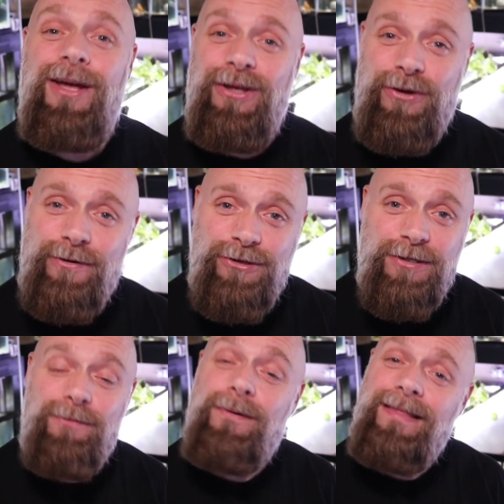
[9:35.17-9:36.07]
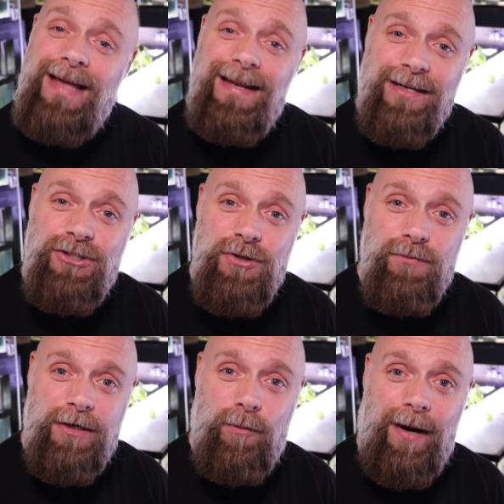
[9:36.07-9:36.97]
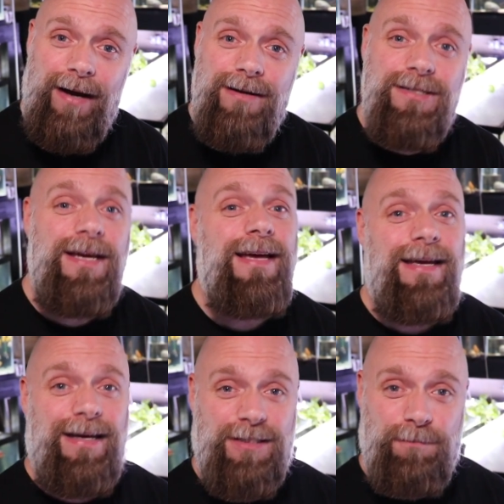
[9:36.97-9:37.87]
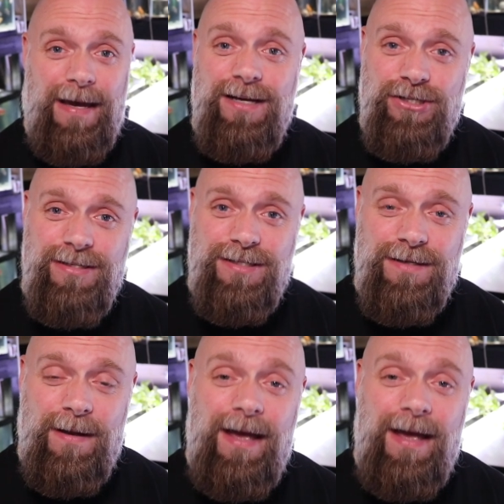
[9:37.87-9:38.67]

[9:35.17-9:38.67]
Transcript: Usually what that issue requires is patience